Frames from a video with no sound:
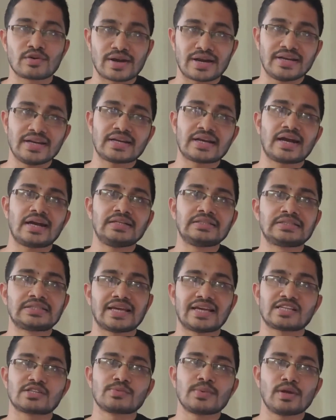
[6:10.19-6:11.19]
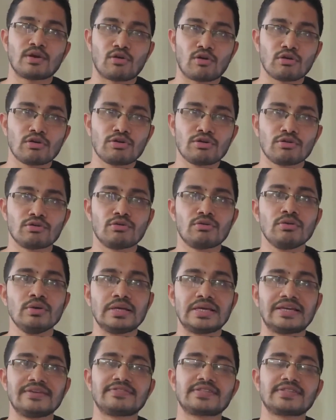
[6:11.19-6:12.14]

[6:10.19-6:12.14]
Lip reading: Credit cards, as we all know,